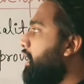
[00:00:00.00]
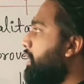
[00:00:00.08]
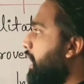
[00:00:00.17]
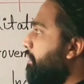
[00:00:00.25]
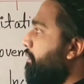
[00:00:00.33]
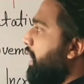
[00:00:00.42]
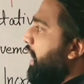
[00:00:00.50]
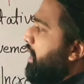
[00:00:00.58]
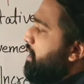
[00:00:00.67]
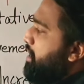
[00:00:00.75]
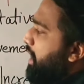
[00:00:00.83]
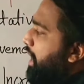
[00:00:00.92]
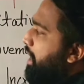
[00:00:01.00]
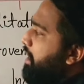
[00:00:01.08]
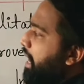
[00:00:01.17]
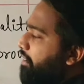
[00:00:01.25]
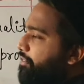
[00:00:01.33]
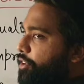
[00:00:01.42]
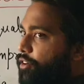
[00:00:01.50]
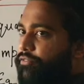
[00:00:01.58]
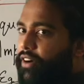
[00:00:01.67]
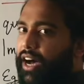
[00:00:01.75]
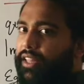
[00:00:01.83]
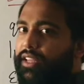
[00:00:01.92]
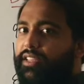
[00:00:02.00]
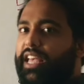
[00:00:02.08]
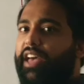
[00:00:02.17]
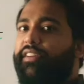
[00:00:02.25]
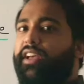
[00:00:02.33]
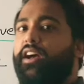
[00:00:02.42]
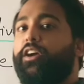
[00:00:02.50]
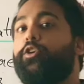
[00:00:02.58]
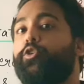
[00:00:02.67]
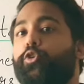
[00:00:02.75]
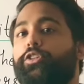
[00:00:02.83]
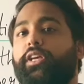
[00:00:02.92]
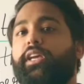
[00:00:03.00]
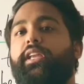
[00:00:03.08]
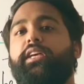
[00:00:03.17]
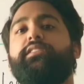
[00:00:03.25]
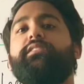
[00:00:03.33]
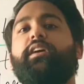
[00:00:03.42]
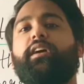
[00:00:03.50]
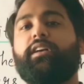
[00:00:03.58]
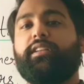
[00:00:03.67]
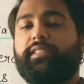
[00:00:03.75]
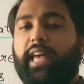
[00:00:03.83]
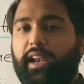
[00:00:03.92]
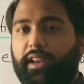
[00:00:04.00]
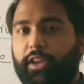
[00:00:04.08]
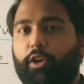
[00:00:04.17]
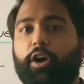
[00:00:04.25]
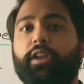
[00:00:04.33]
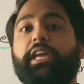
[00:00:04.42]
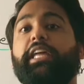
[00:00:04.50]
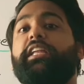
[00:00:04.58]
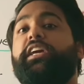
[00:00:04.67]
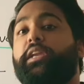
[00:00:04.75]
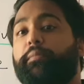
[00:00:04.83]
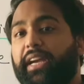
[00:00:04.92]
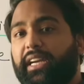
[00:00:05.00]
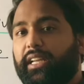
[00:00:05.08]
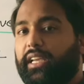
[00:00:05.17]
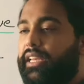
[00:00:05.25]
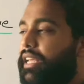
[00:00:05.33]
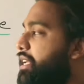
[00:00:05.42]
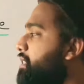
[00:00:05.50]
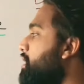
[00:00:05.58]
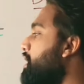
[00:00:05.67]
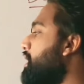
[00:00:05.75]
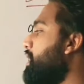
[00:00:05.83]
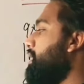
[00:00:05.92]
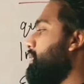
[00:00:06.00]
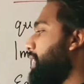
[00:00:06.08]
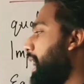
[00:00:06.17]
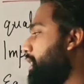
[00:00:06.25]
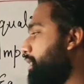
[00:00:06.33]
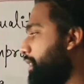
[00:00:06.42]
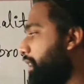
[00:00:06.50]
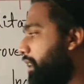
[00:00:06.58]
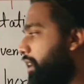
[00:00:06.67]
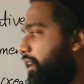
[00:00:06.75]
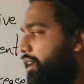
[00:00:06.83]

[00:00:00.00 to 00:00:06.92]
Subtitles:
then we can say that your father is having a growth in his salary or increment in his salary.